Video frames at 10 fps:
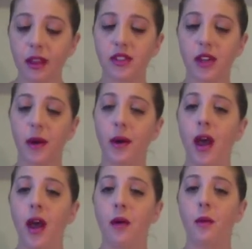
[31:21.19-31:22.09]
So
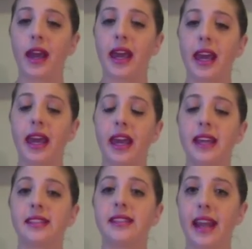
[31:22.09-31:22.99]

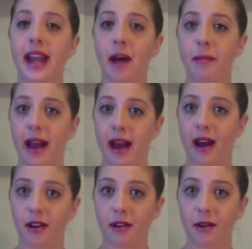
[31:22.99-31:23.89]
we set up
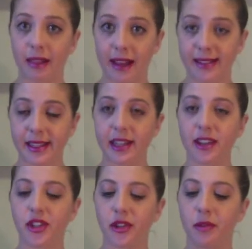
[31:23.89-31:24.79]
our
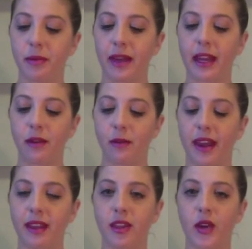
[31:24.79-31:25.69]
lesson to begin
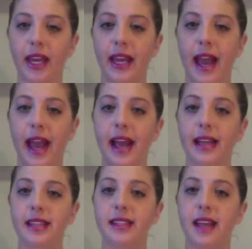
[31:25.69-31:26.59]
with looking
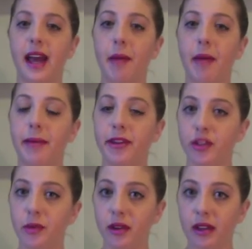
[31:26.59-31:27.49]
at a
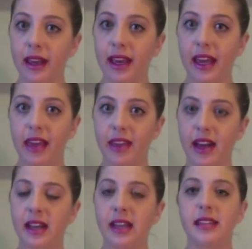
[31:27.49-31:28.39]
picture book.
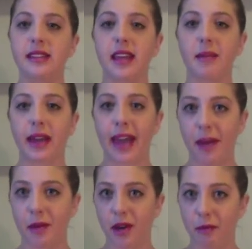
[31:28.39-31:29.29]
Either Zeba
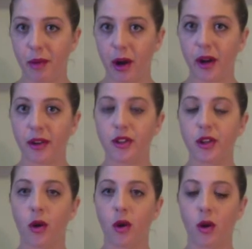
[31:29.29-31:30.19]
Came on a Boat
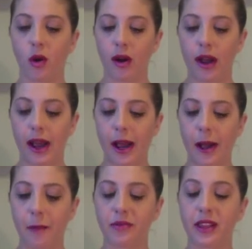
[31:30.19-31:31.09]
or
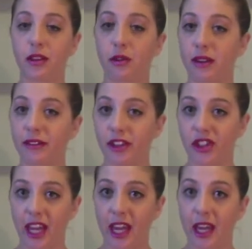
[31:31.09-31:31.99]
The Little
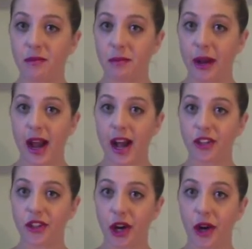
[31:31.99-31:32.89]
Refugee by
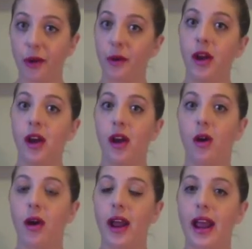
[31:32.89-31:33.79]
Ando,
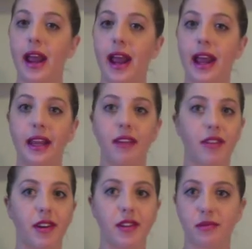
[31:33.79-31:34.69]
or any of
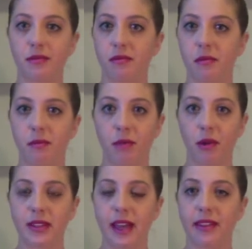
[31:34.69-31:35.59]
those
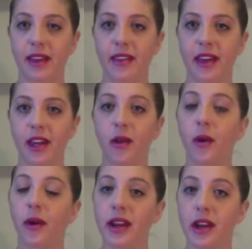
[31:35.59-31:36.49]
books out there that you
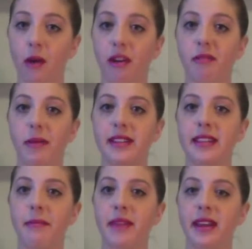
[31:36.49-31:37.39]
already know of, but
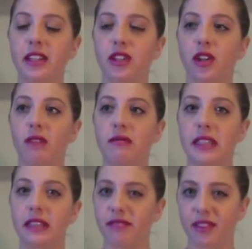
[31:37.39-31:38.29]
something that's got
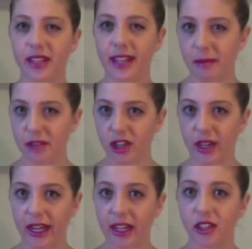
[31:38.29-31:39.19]
really vivid
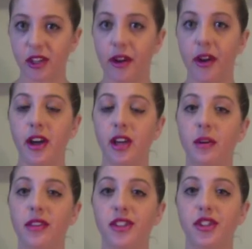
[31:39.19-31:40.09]
imagery. So you
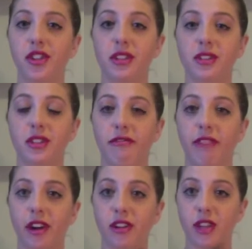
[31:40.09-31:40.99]
want the students to
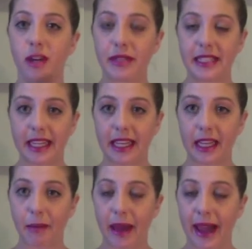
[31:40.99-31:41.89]
focus on a
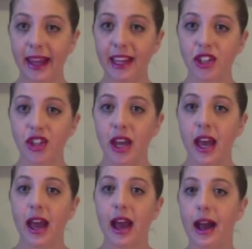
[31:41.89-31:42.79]
particular page
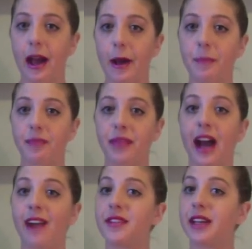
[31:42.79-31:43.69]

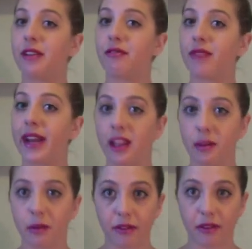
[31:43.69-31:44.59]
after reading
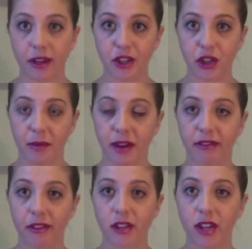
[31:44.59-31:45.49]
the book for enjoyment a
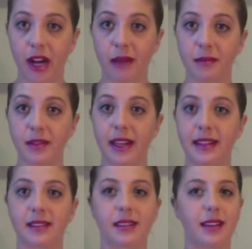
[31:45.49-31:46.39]
few times
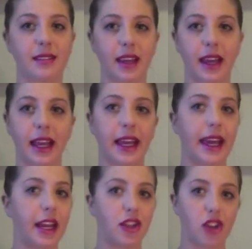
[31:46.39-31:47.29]
and discussing any
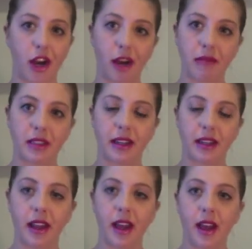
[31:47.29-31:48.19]
key terms
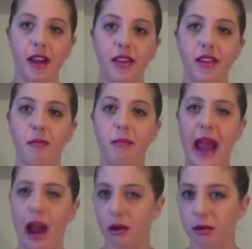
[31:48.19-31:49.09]
and the
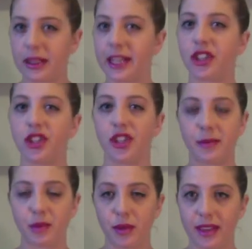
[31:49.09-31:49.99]
power
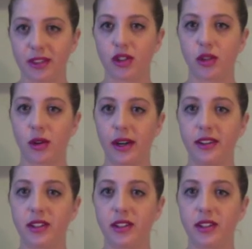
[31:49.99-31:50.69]
relationships within the story.